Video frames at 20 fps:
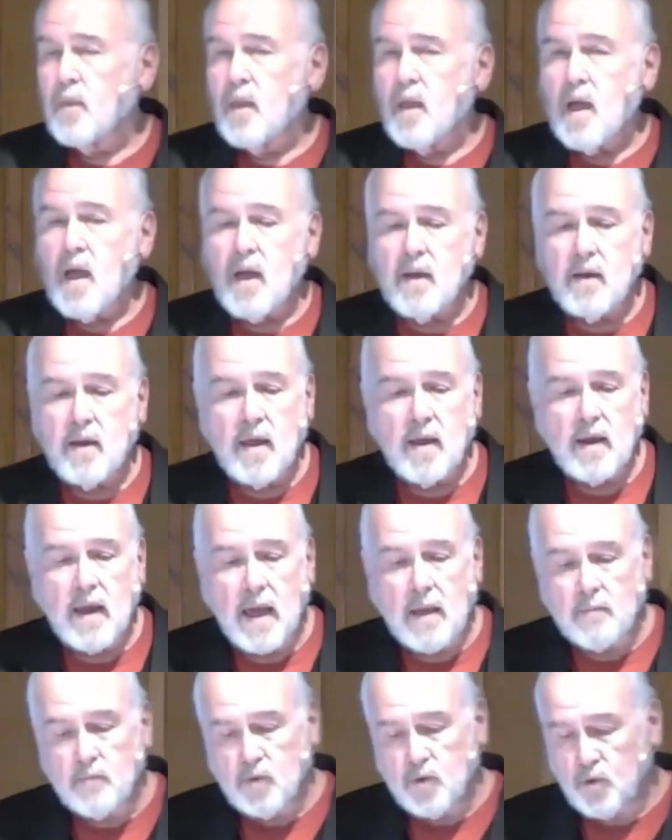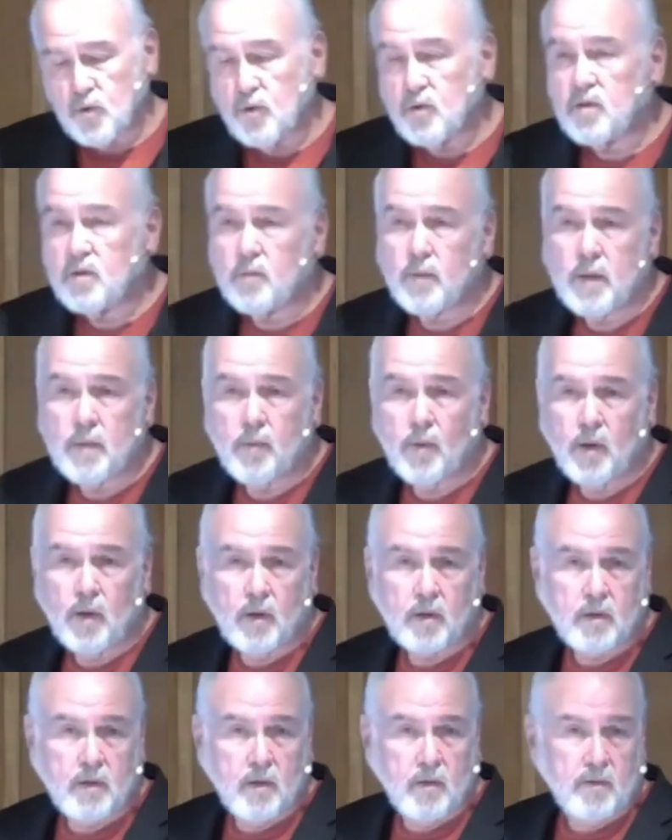And I'm sure some people
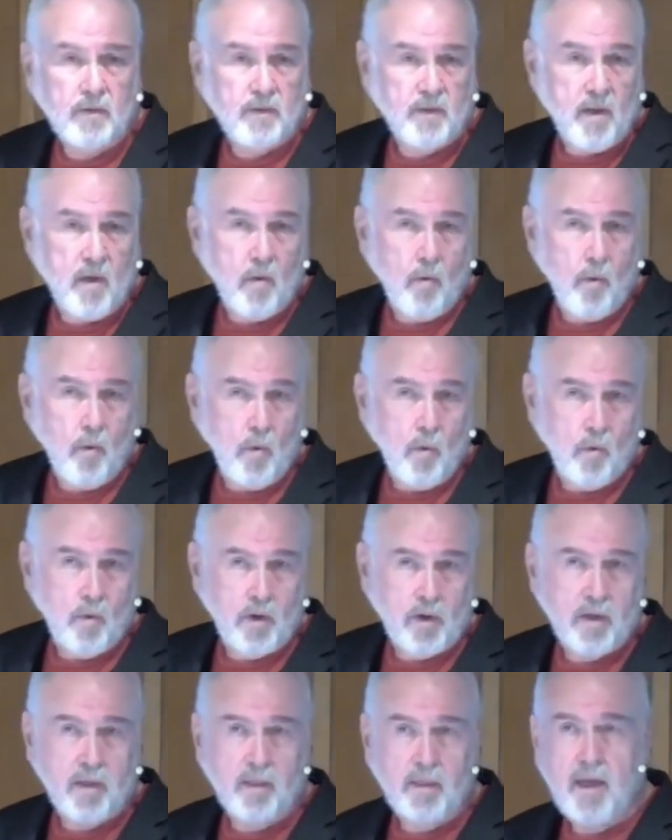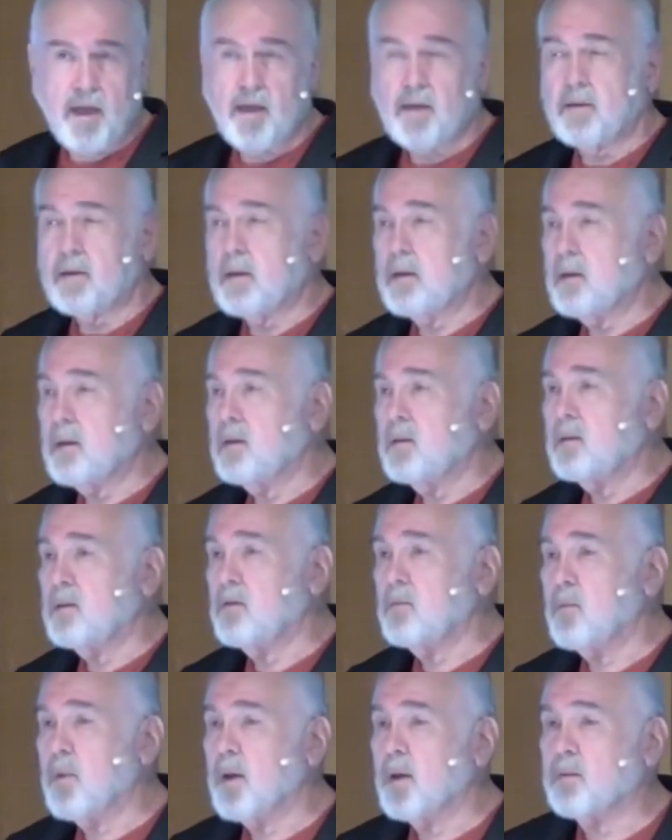looked and saw, oh, look at that. He needs
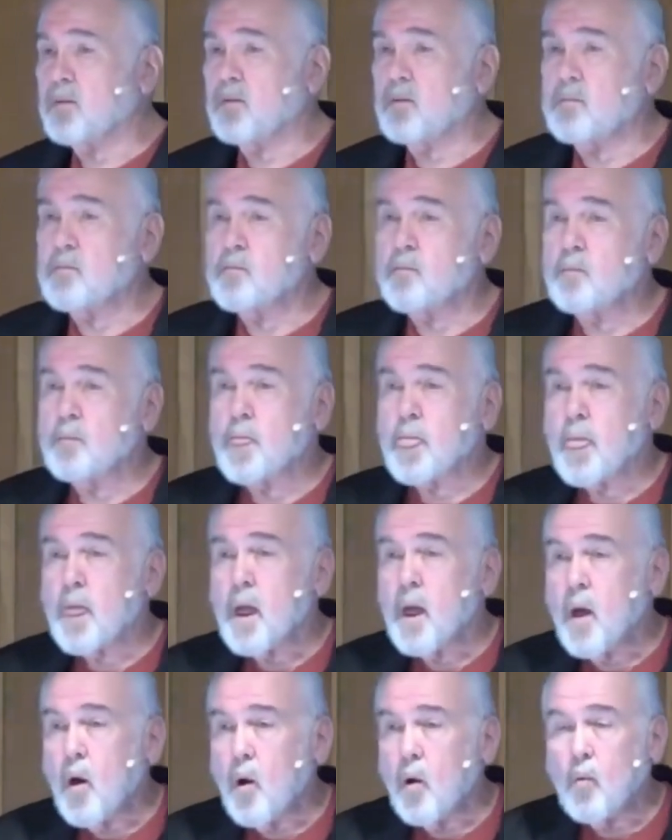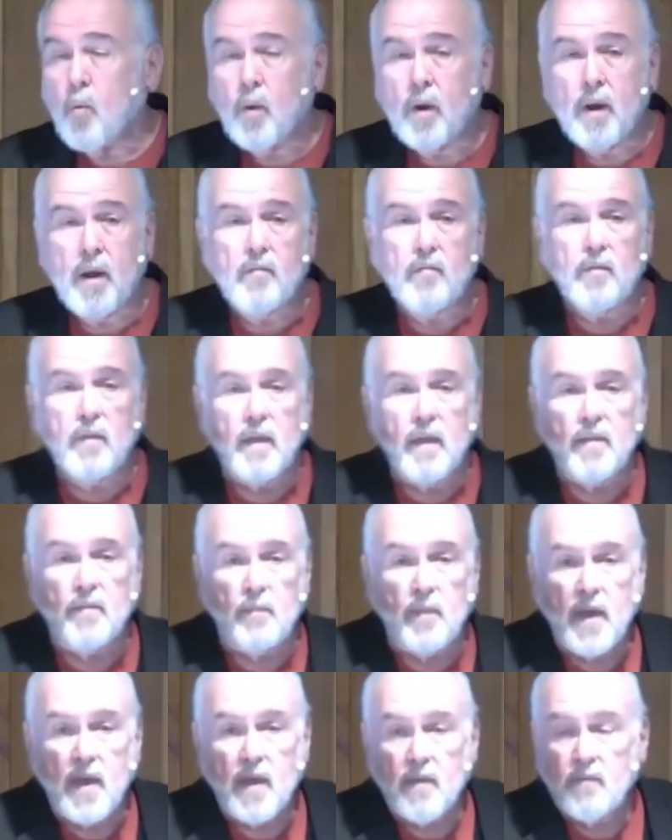his medicine. Or whatever they
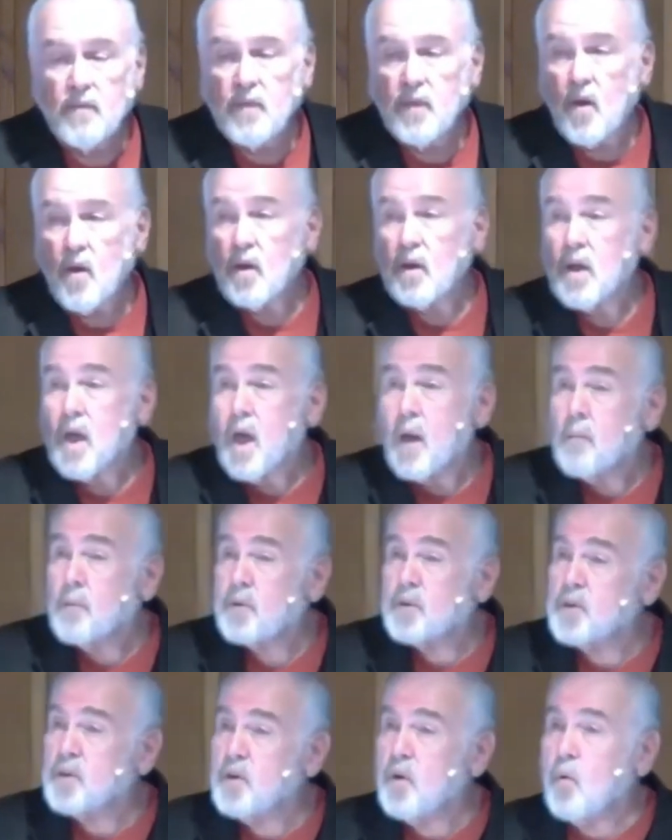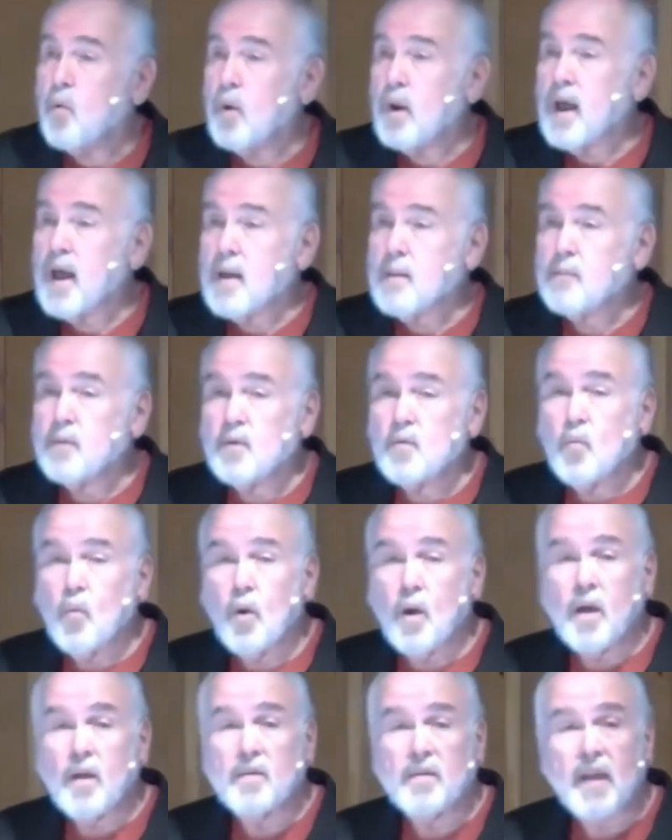may have thought. But you know, what happened
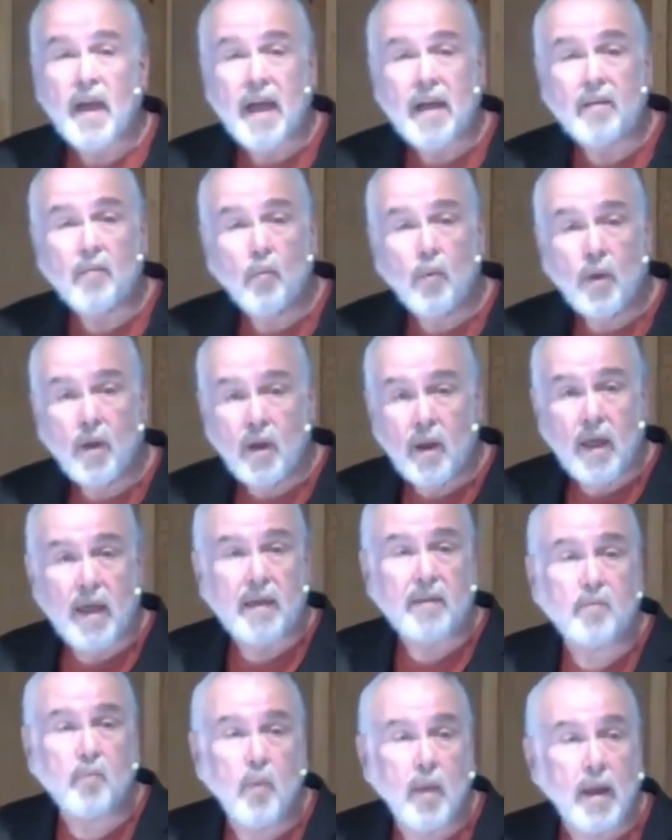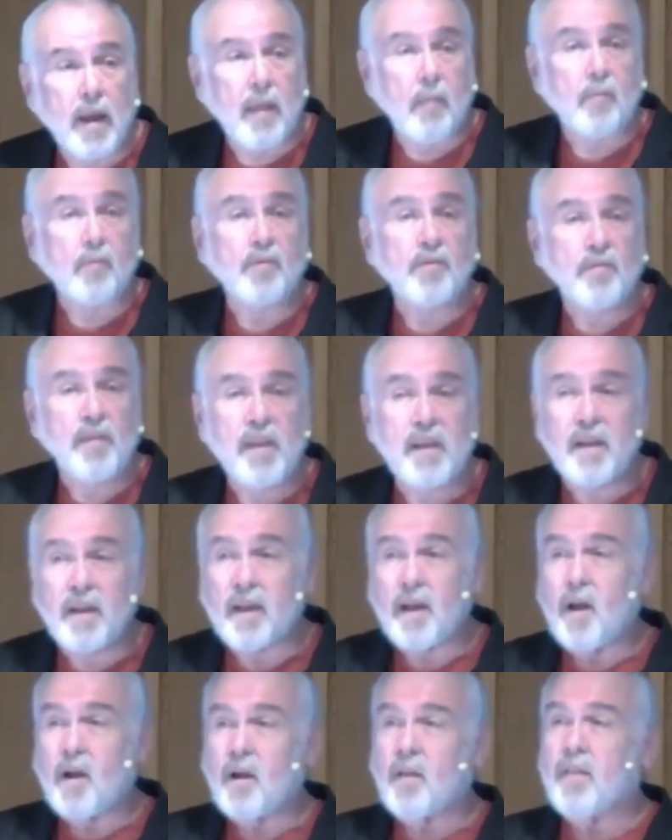was I realized while I was
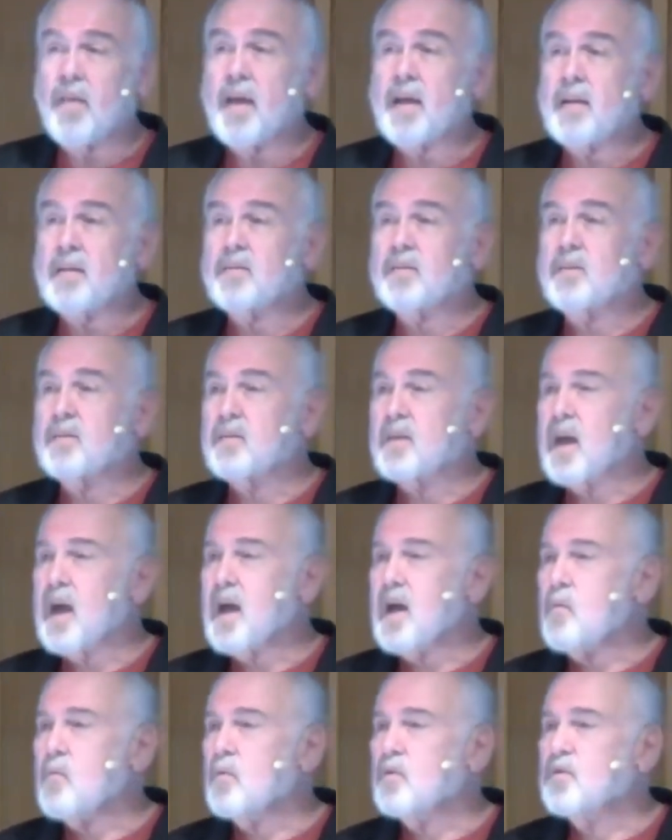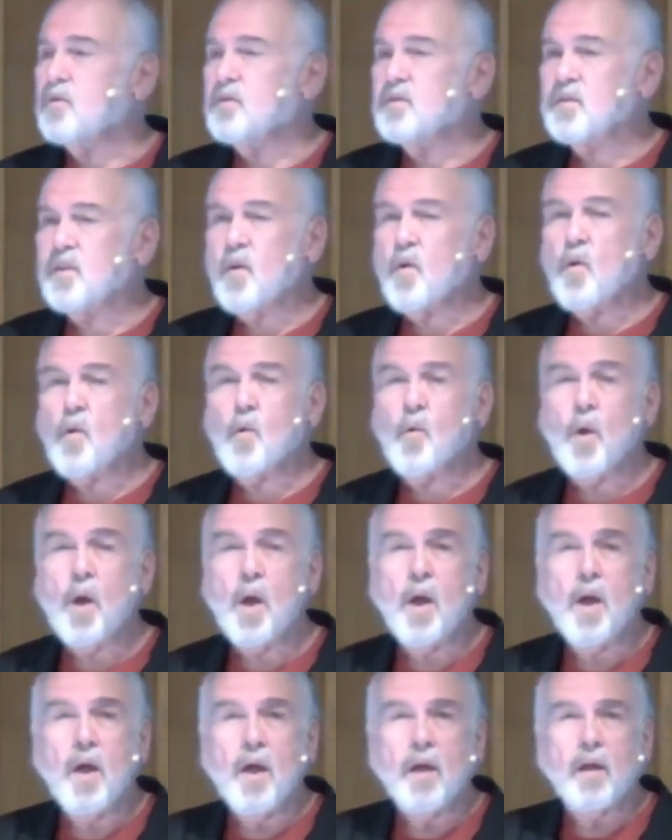feeling all of that, it's because I was so
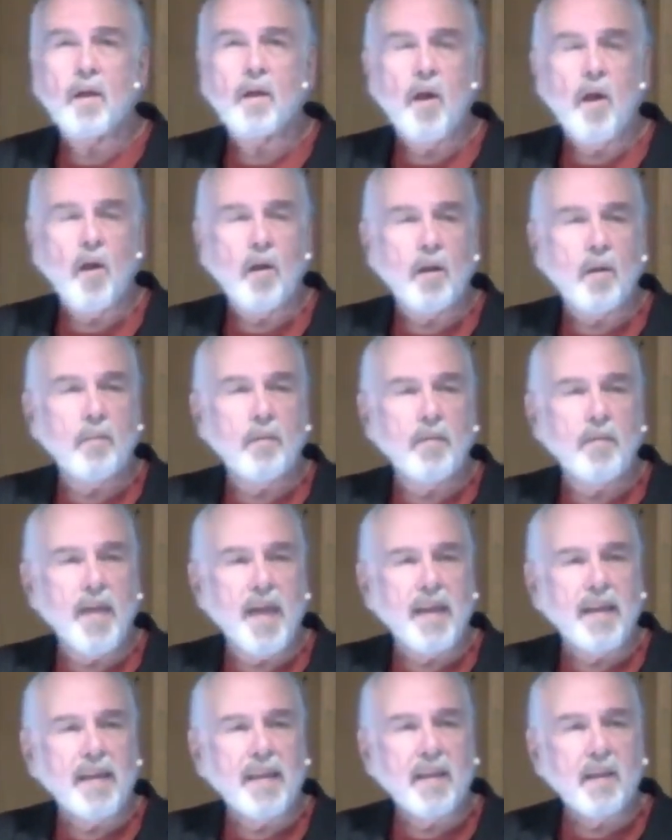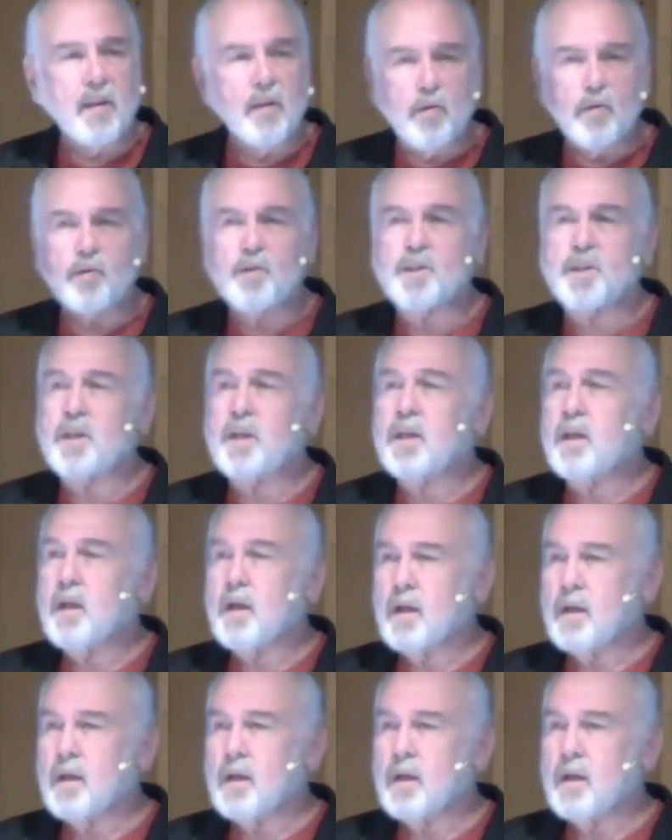caught up in that energy.